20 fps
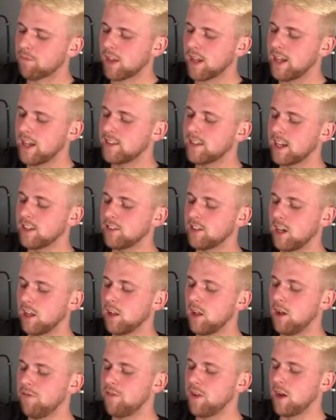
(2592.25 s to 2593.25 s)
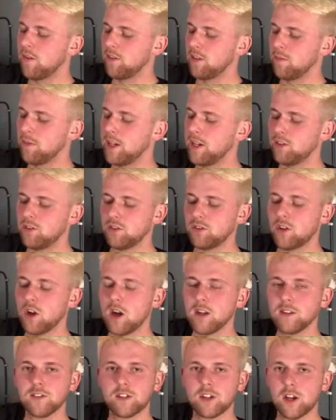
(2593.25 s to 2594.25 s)
He's actually a lot further than me. He's just got
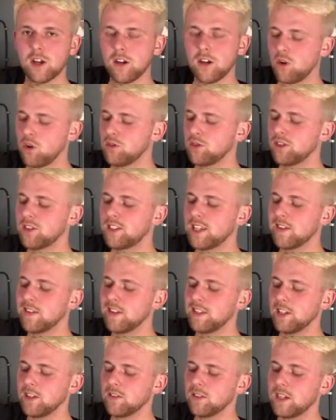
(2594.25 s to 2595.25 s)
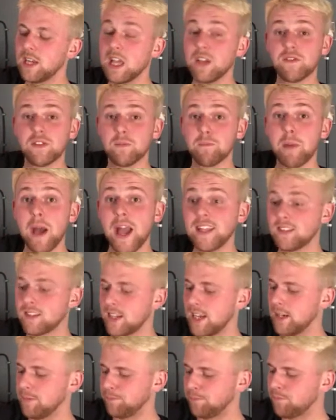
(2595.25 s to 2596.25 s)
onto undersealing the underneath and painting
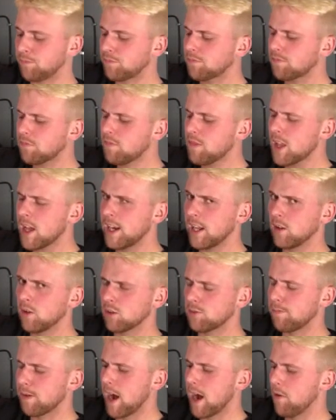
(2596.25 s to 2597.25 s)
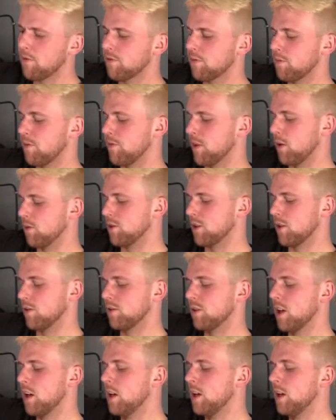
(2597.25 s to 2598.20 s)
it, and it looks brown from the photos.